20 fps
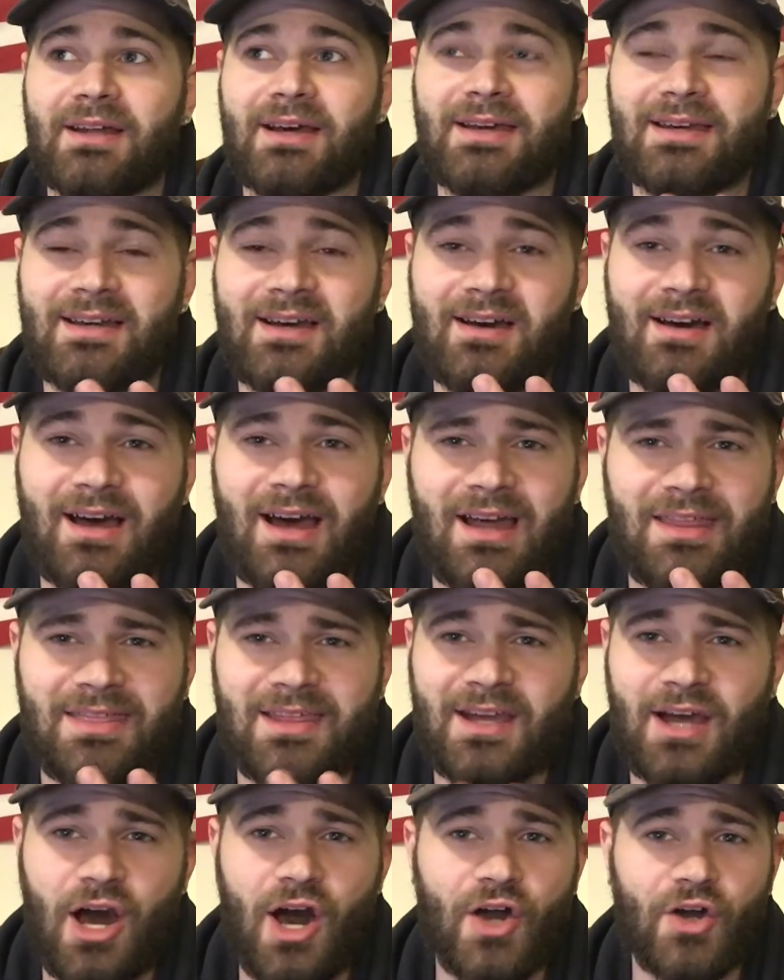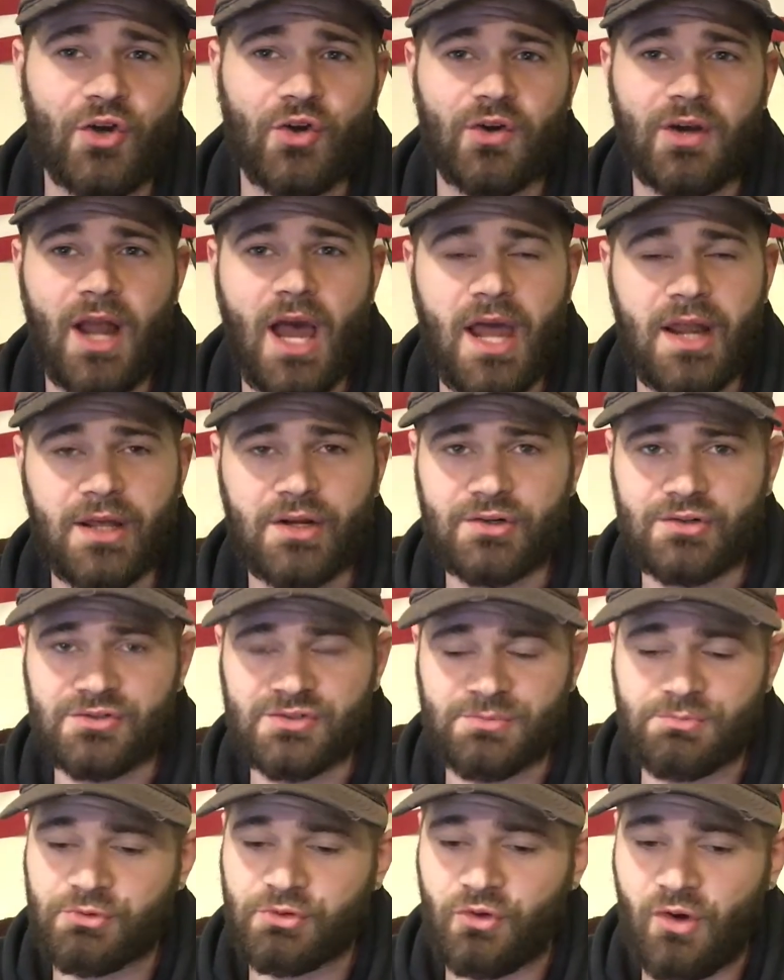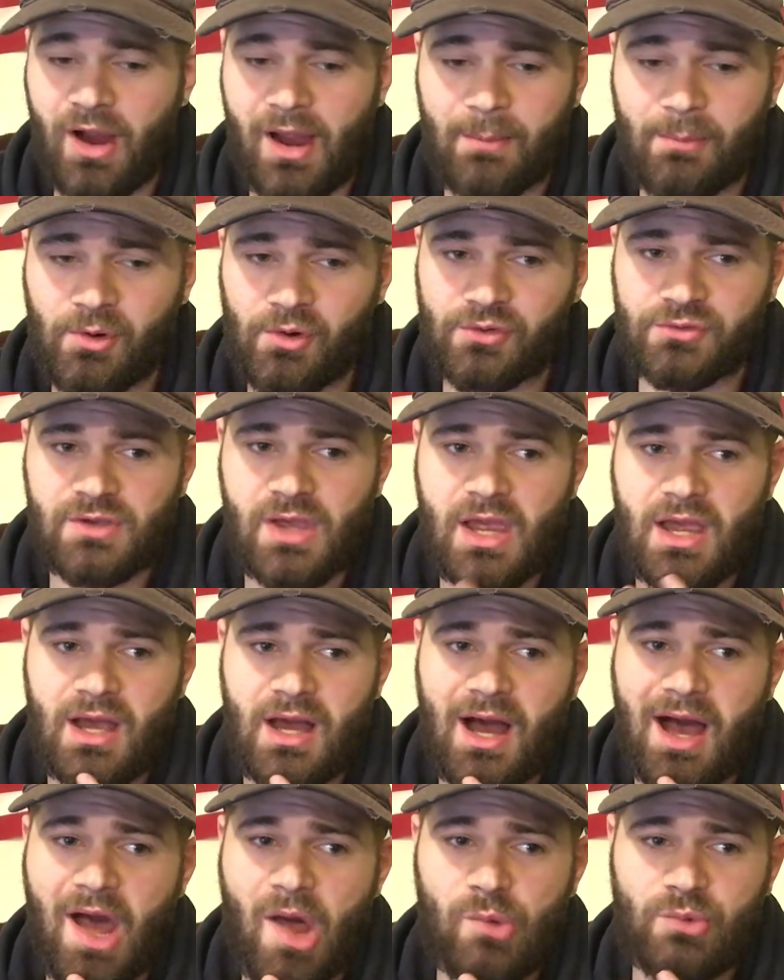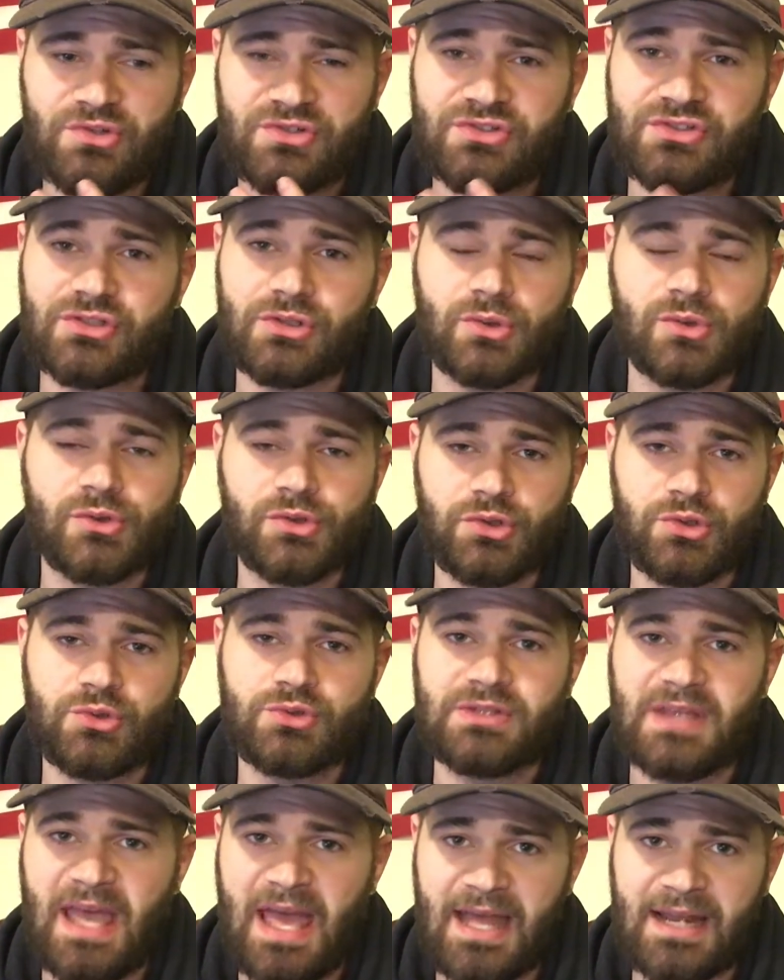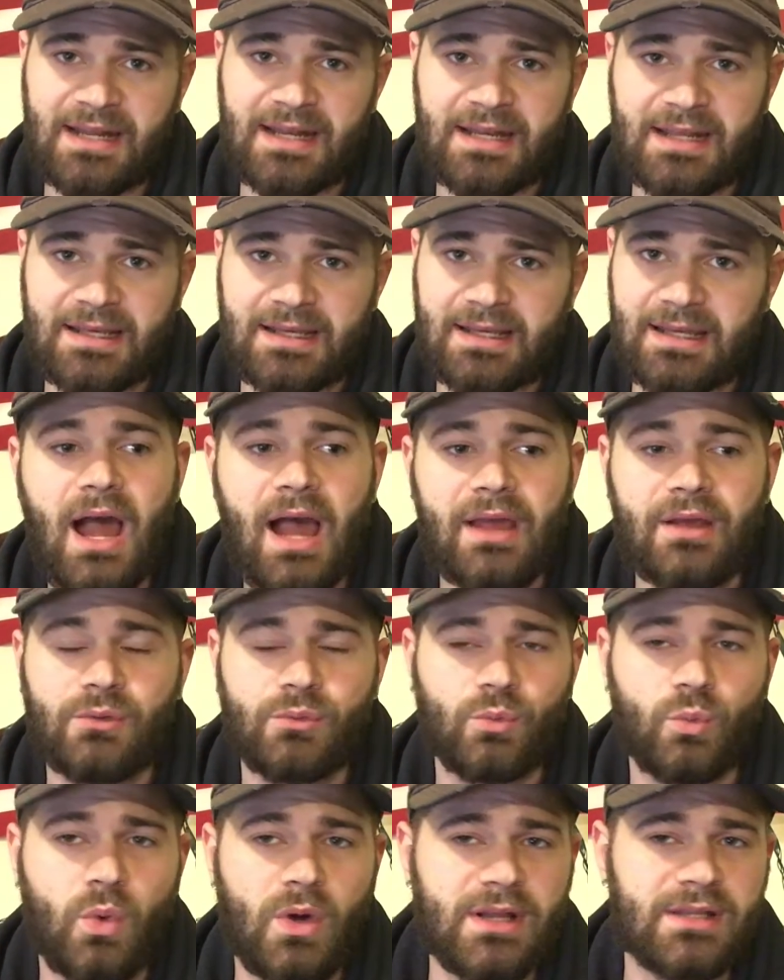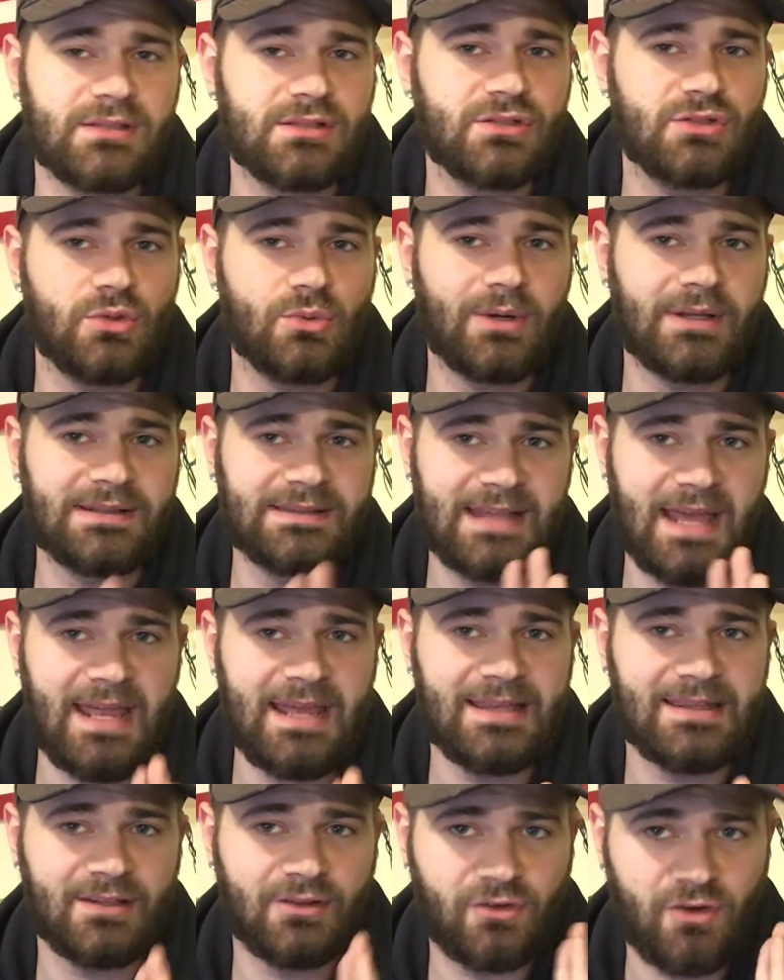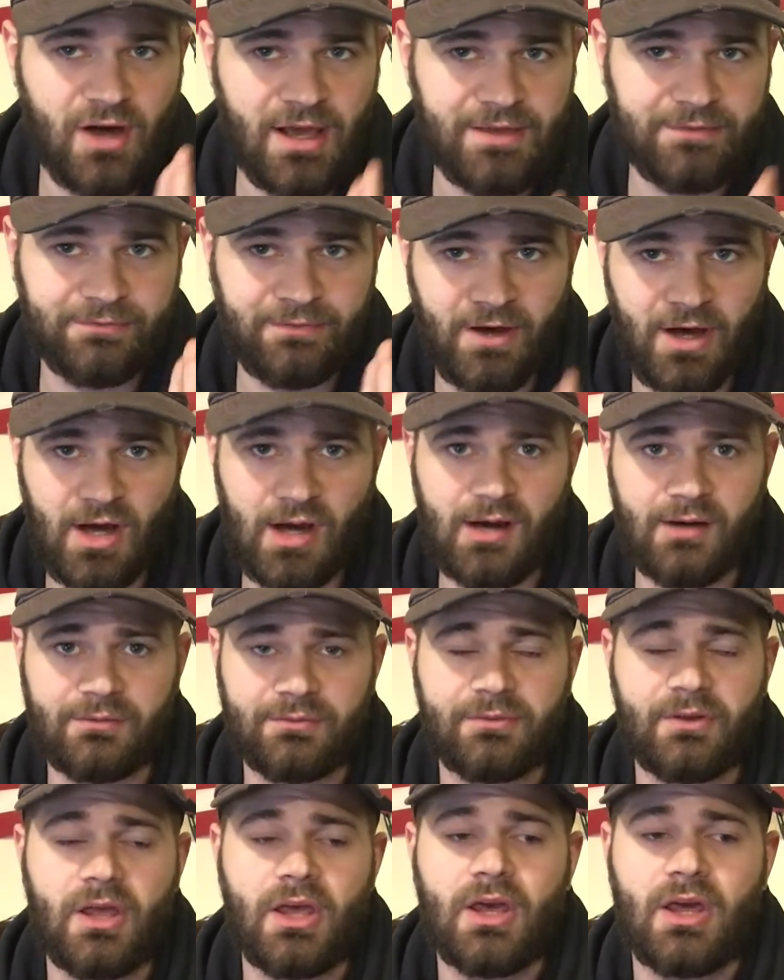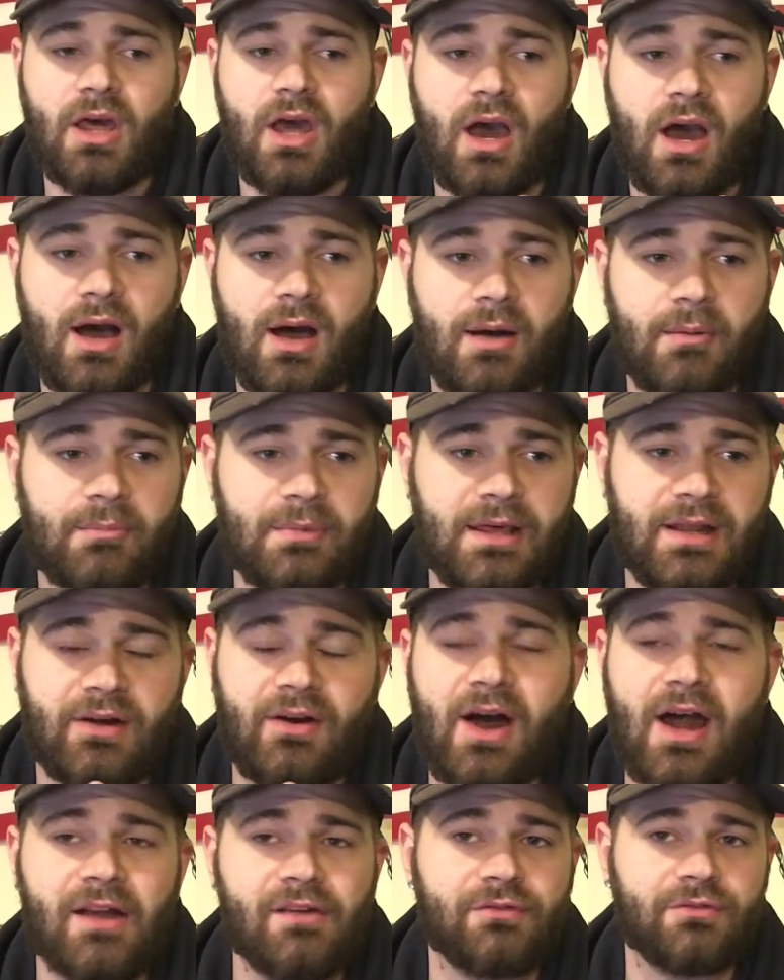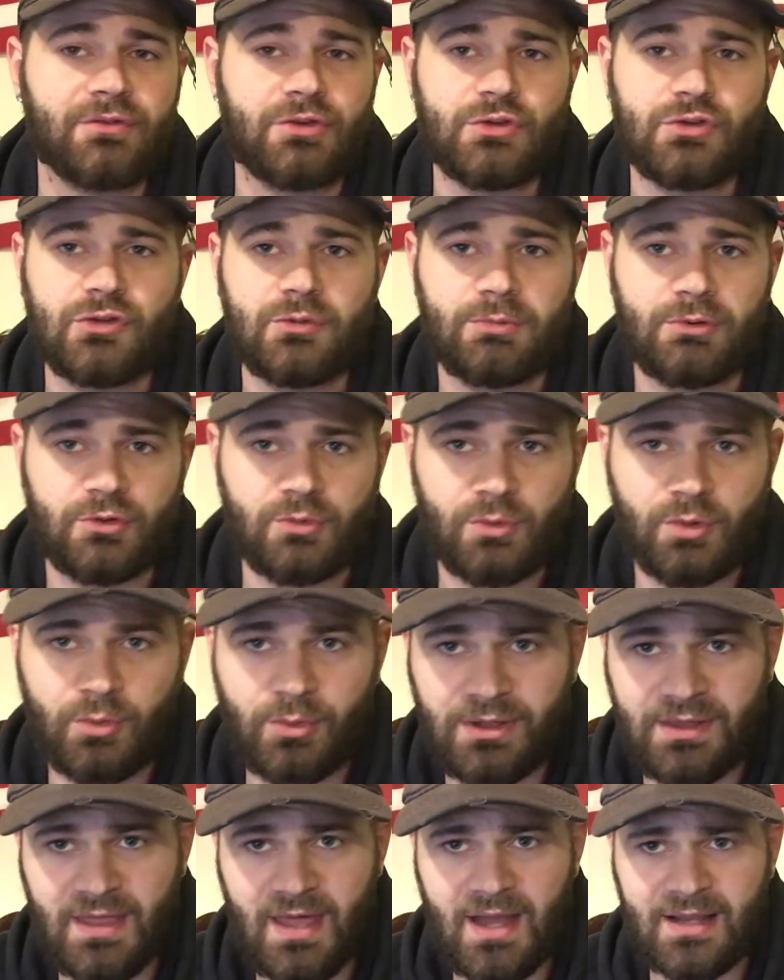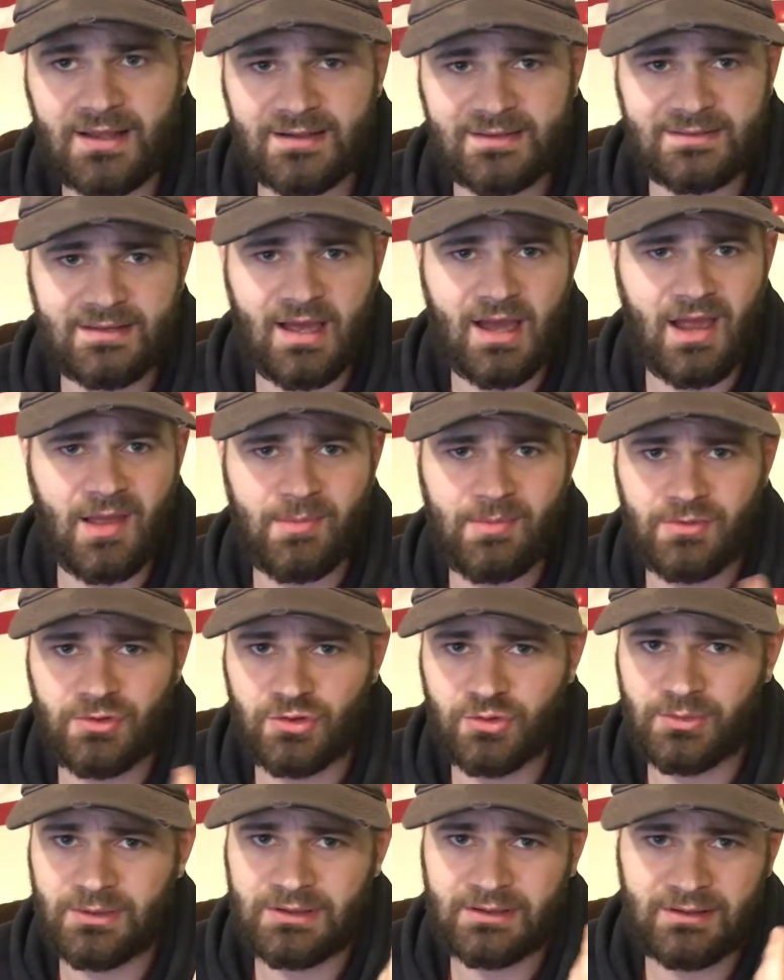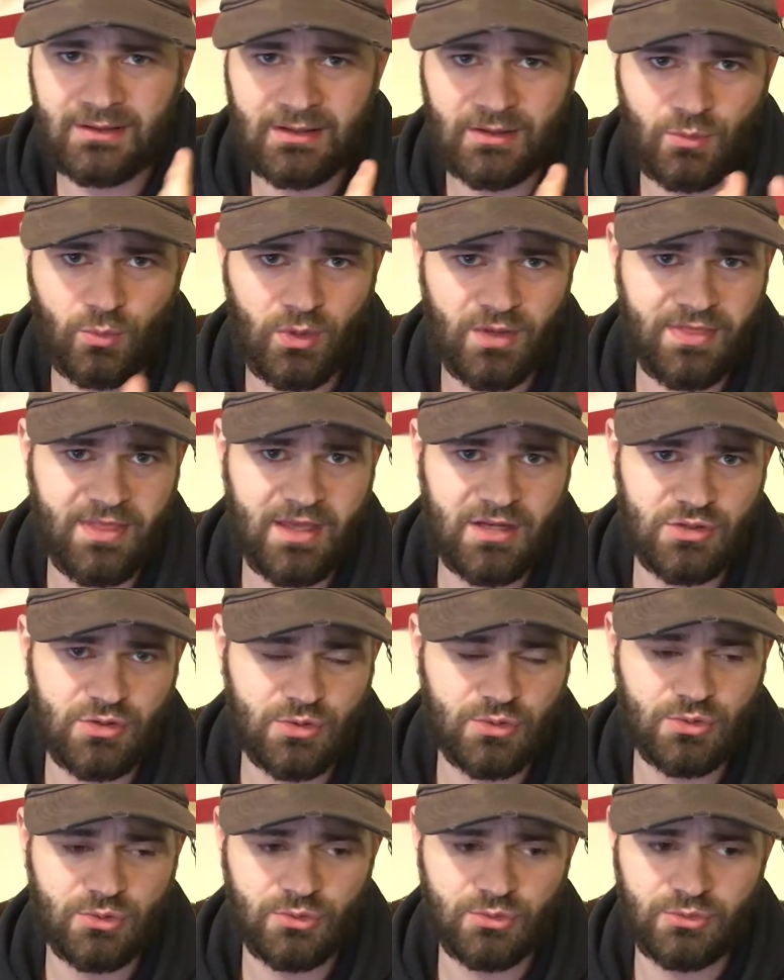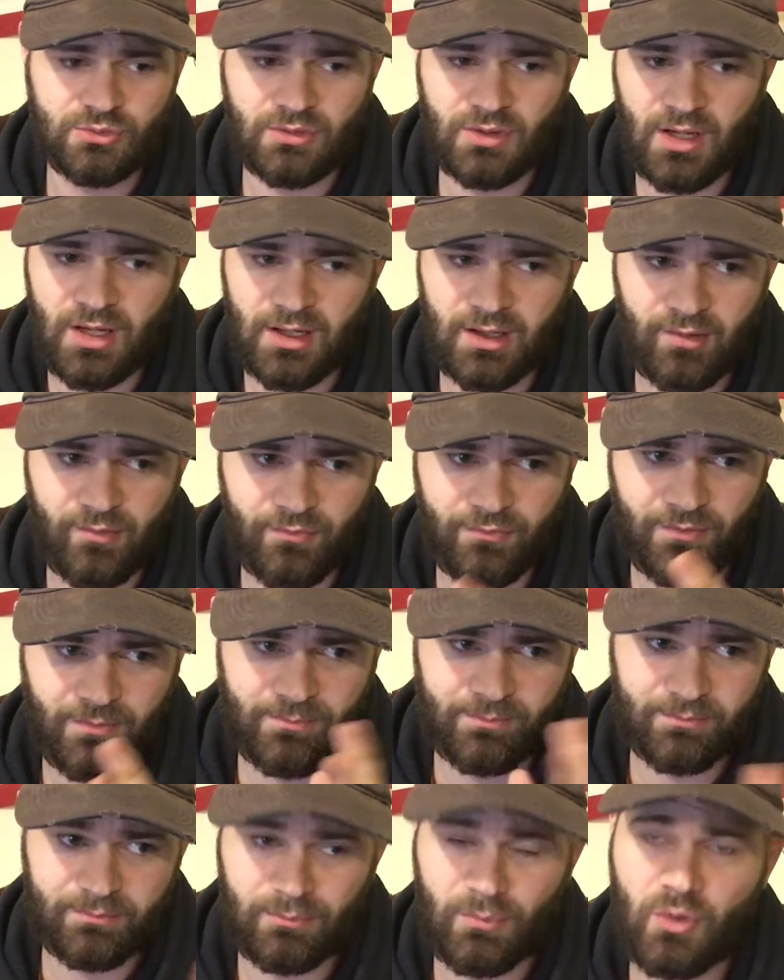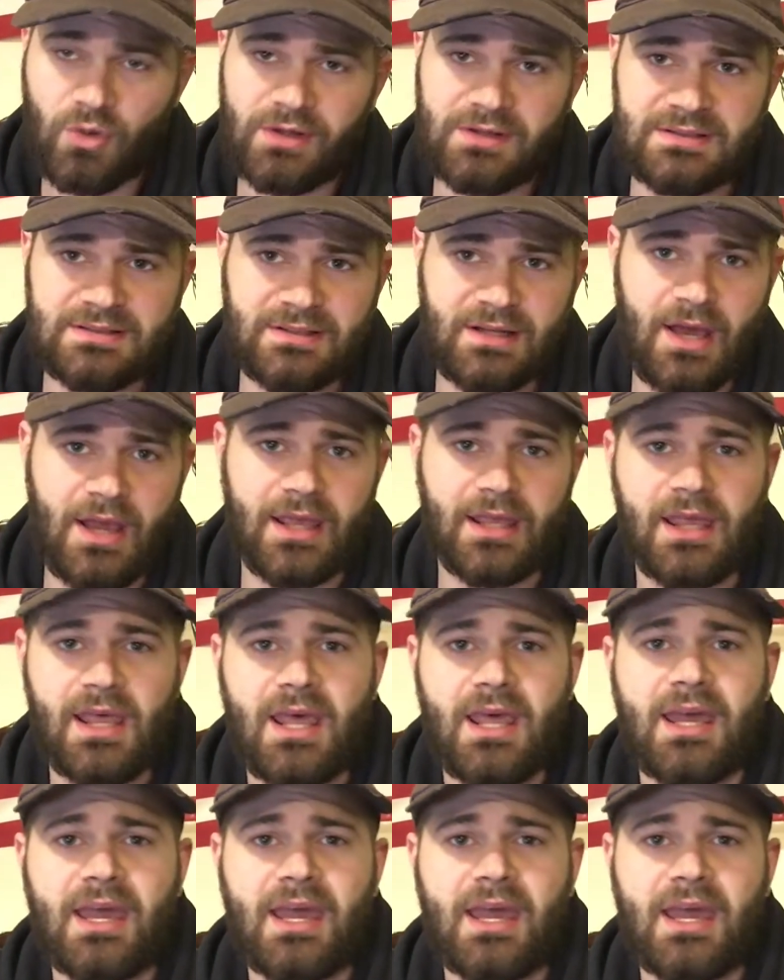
like, I think under nine hundred subscribers, I was still new to editing. I wanted to do a day in the life of, um, and a lot of YouTubers were doing that at the time, doing like what they do uh, from morning to night.